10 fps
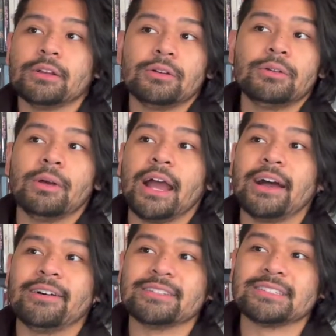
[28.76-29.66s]
who
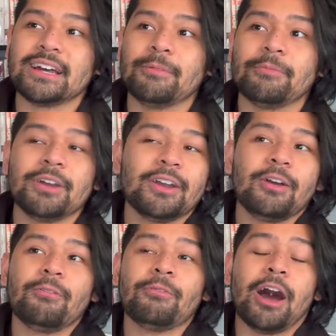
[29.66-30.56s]
else?
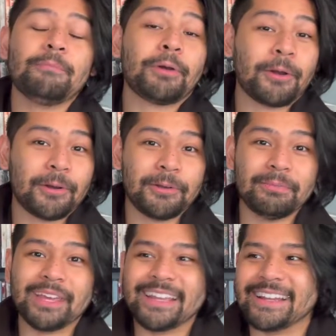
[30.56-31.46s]
Ron
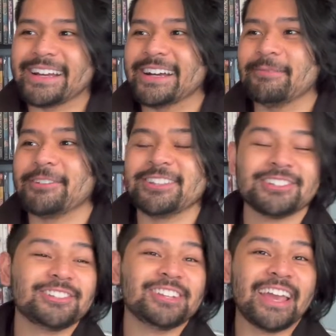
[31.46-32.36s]
Perlman,
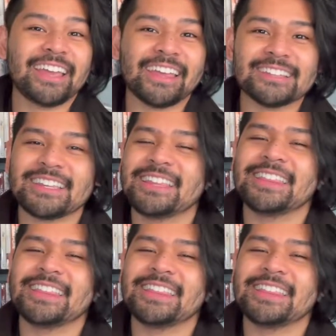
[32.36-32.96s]
Richard Jenkins.